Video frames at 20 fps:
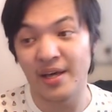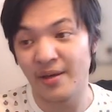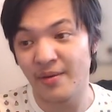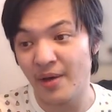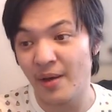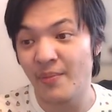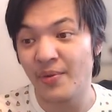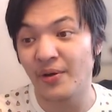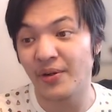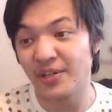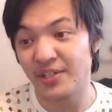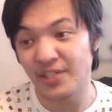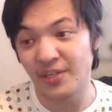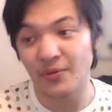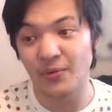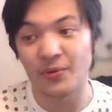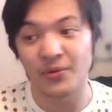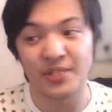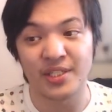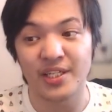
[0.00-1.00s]
abilities
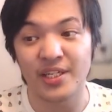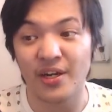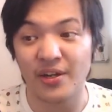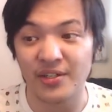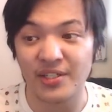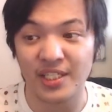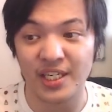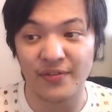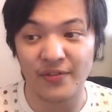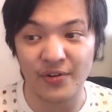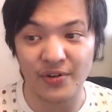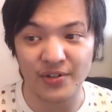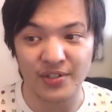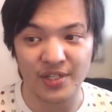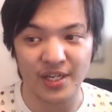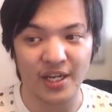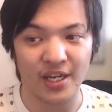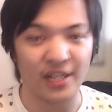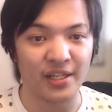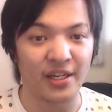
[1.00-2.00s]
that we'll see on Sivir's
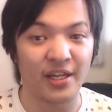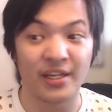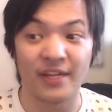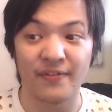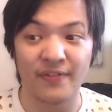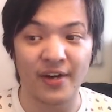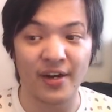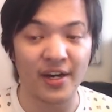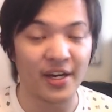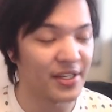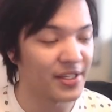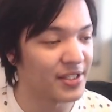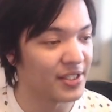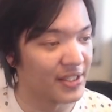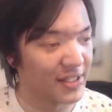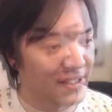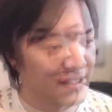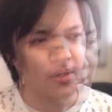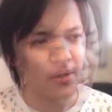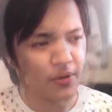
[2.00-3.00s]
lucky
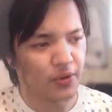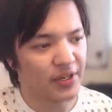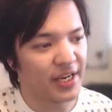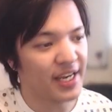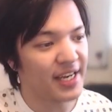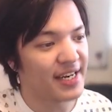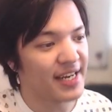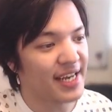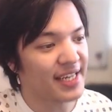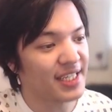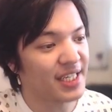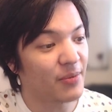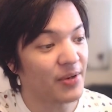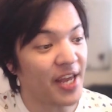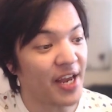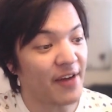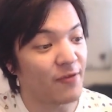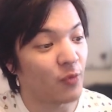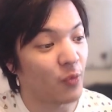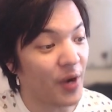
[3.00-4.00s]
finds. Okay, next up we
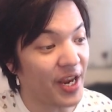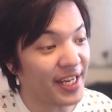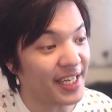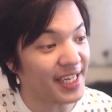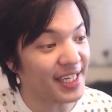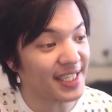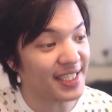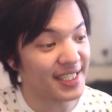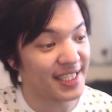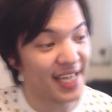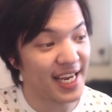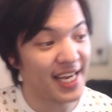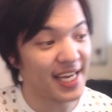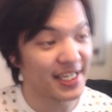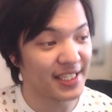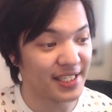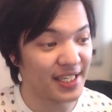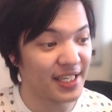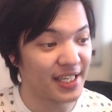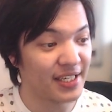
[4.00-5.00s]
have Waking
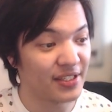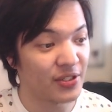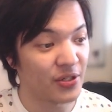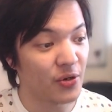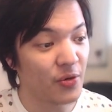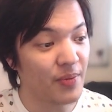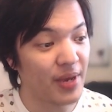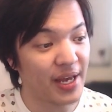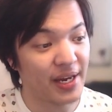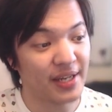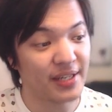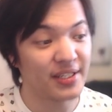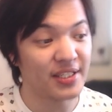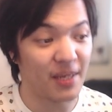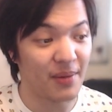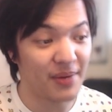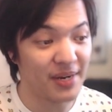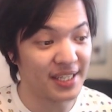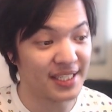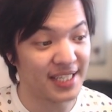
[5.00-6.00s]
Sands, the 2 mana
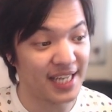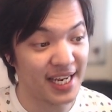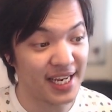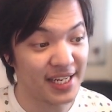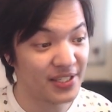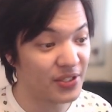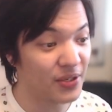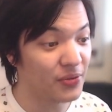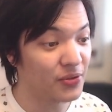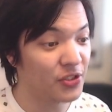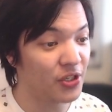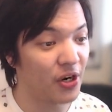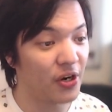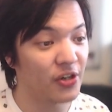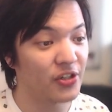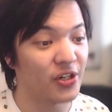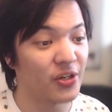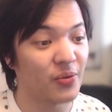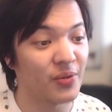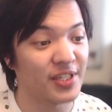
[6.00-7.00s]
summon a Sandstone
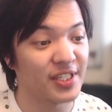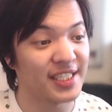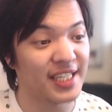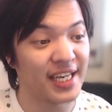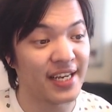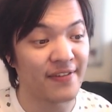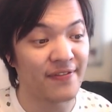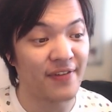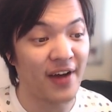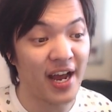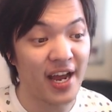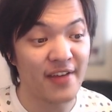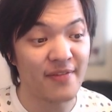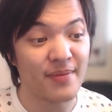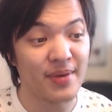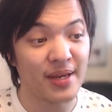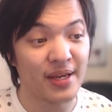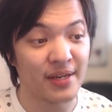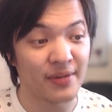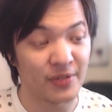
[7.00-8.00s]
Charger, which is a
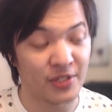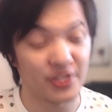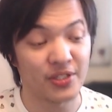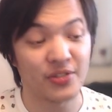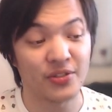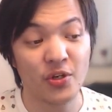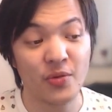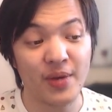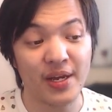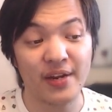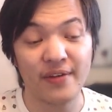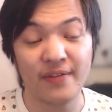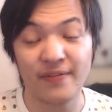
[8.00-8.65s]
2 mana